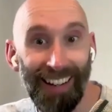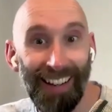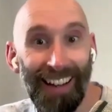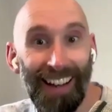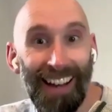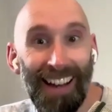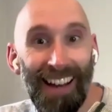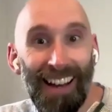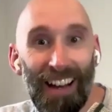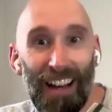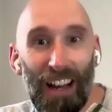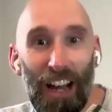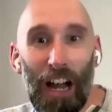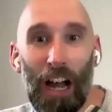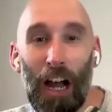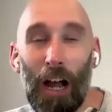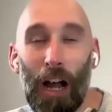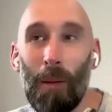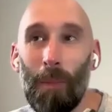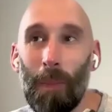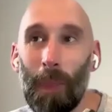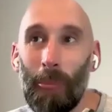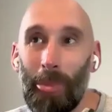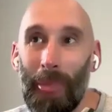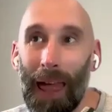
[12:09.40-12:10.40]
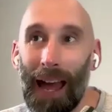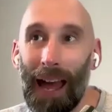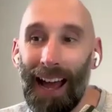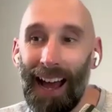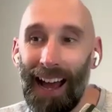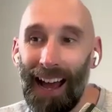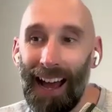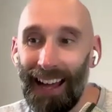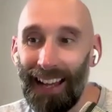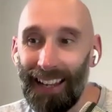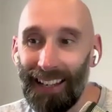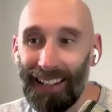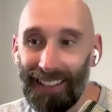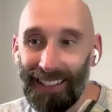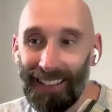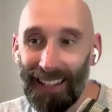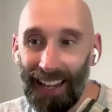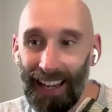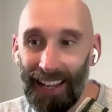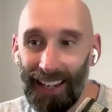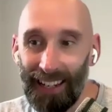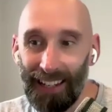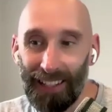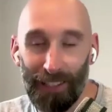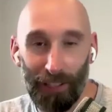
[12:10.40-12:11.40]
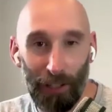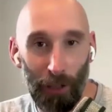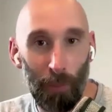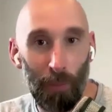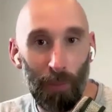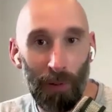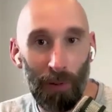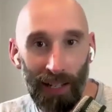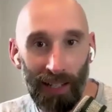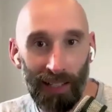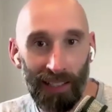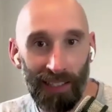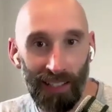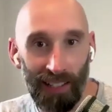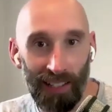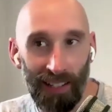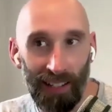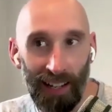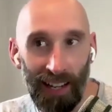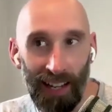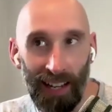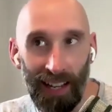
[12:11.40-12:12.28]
Yeah. And it's a good predictor.